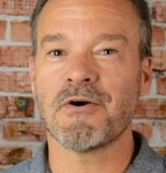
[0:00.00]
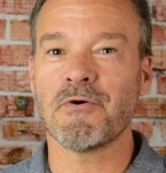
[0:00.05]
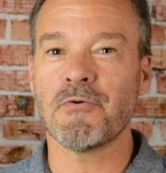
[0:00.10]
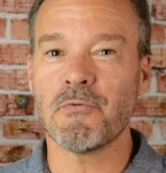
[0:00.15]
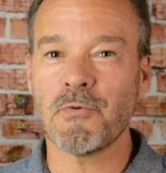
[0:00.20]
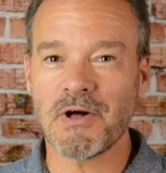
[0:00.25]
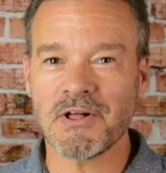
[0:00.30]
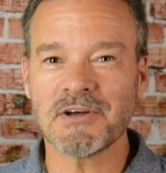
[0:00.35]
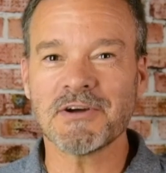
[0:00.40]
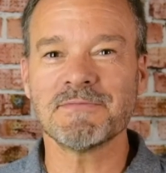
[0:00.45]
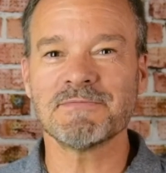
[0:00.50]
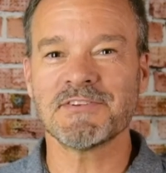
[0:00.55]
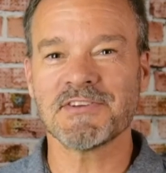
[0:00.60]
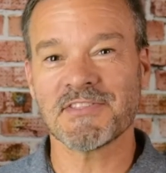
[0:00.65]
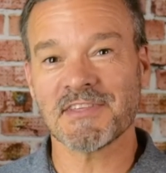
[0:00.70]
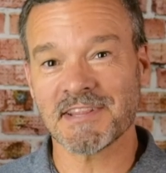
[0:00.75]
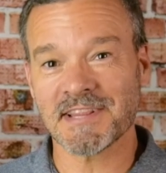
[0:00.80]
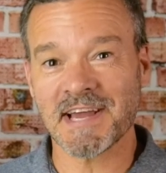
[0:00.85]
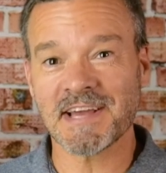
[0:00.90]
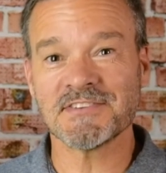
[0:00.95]
Welcome to
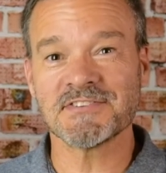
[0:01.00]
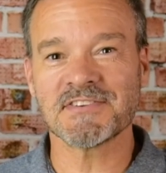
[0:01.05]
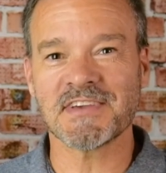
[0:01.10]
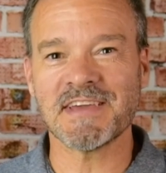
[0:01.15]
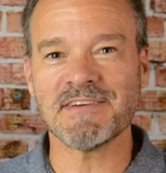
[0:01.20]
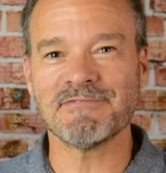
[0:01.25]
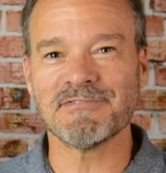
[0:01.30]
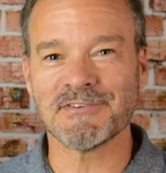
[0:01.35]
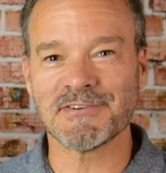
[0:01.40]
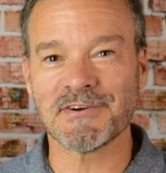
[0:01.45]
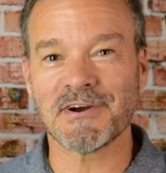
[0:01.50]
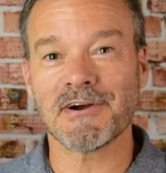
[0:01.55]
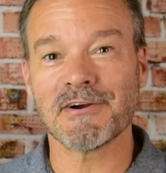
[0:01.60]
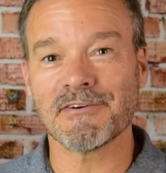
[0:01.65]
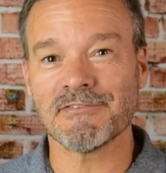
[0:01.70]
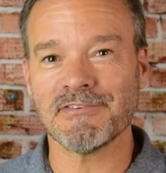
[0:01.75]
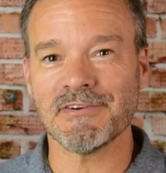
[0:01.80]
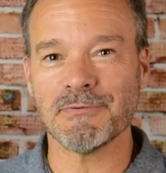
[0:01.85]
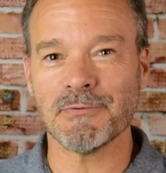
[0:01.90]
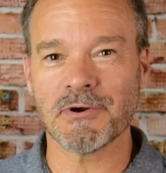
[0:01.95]
the Landscape
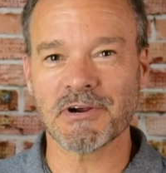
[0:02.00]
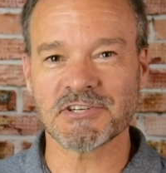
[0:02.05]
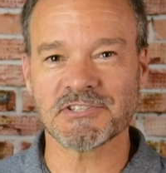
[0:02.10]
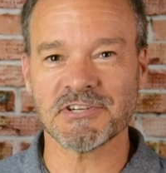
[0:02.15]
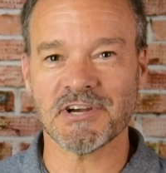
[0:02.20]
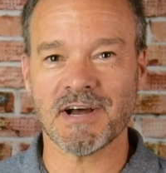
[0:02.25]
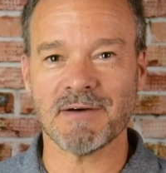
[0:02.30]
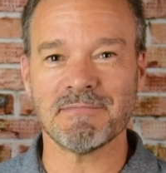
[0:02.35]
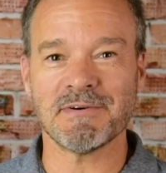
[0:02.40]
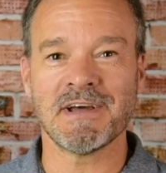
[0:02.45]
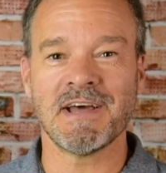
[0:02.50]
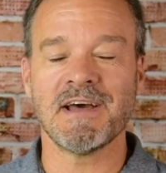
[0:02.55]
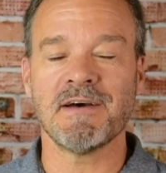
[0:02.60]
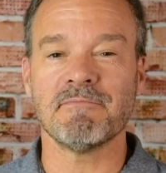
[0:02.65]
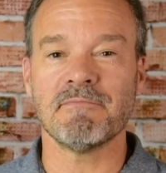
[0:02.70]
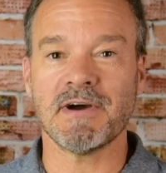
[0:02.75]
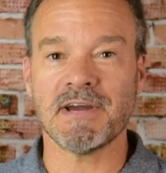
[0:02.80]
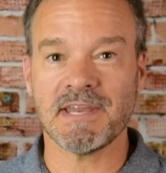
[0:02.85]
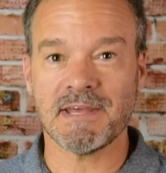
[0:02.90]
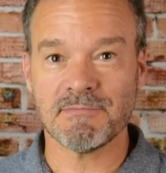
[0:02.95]
Photography Workshop.
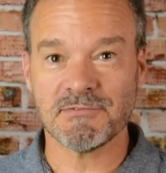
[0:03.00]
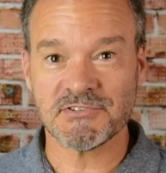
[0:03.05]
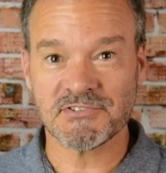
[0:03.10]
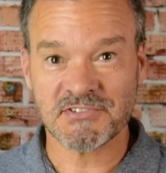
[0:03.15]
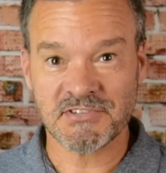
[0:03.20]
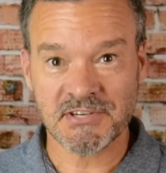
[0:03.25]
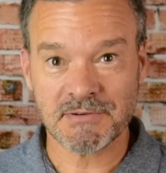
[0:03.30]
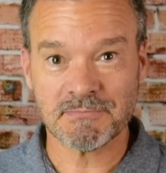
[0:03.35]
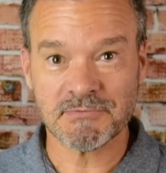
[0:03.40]
My name is Tim